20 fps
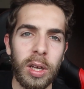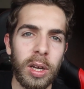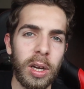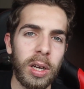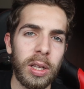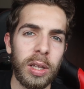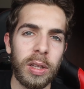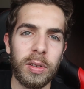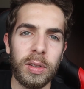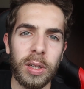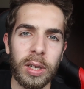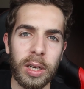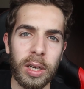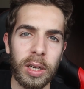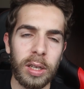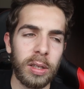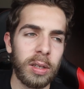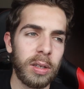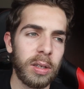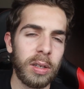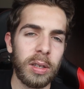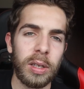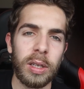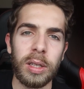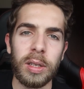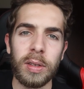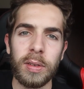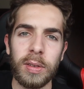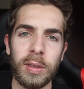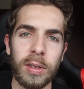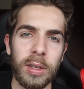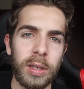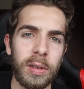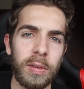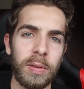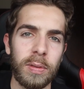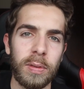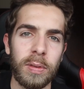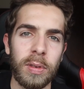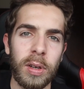and it's like in a
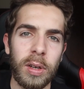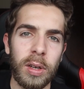safe